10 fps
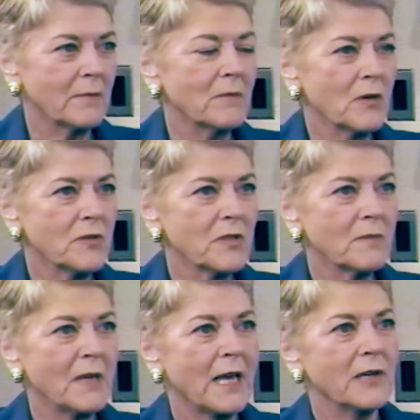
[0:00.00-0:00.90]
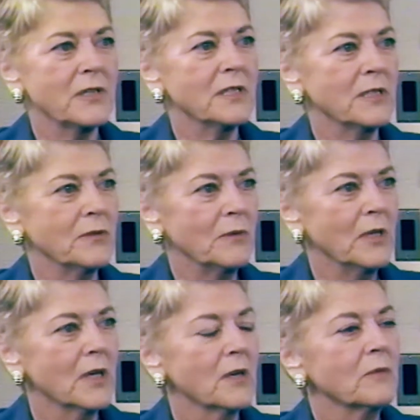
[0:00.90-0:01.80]
Mm-hmm. Most of them had to do
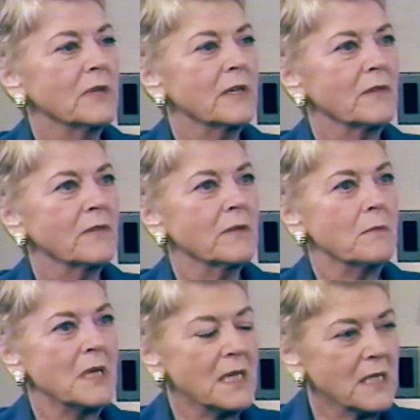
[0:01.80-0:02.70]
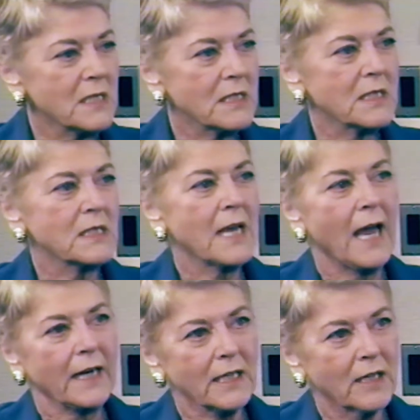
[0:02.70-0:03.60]
with the media's
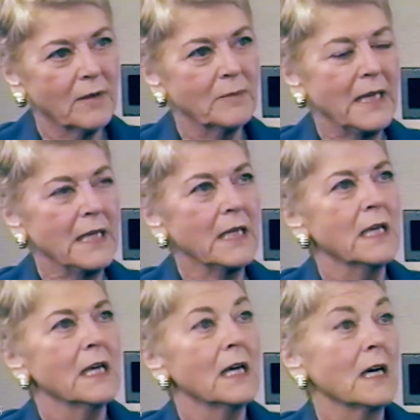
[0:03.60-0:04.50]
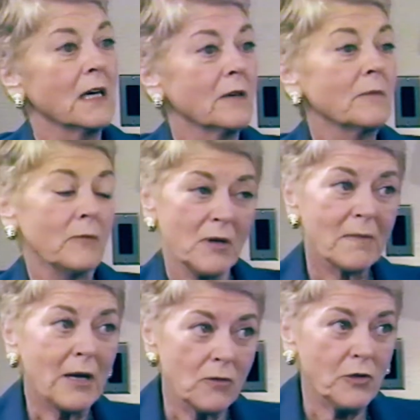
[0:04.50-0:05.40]
attack on me, um, with
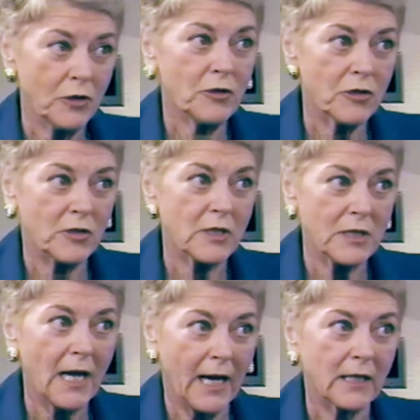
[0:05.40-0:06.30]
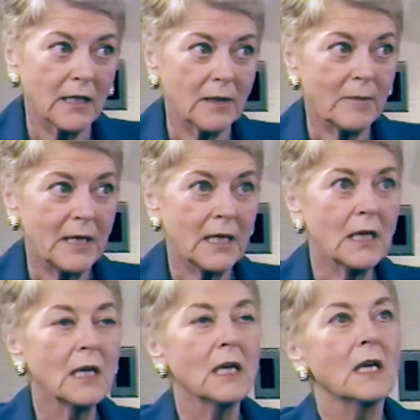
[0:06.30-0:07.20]
my own church's attack mm-hmm. on
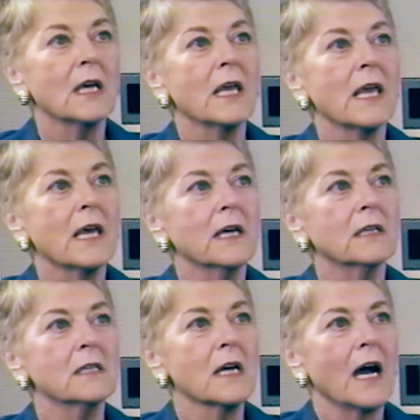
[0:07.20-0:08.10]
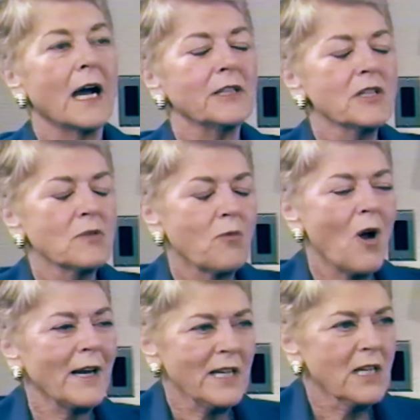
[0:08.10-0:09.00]
me. And I just
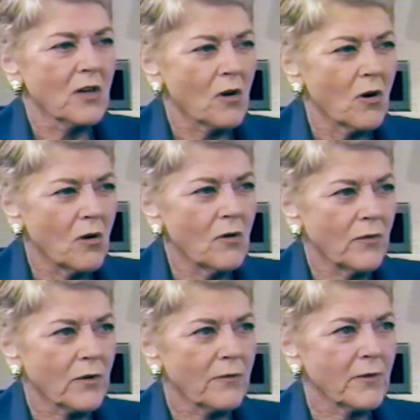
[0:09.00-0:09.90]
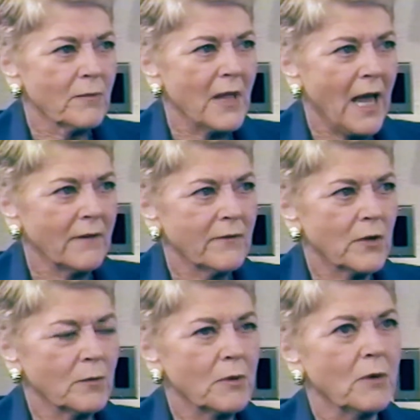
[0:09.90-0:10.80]
wanted it over from that
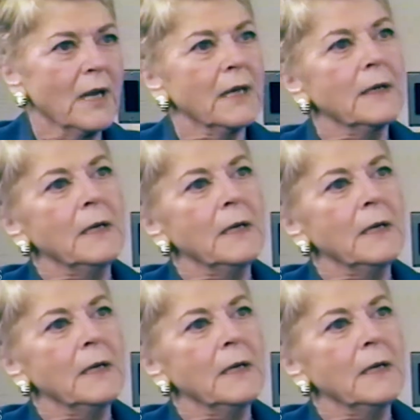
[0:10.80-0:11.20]
viewpoint.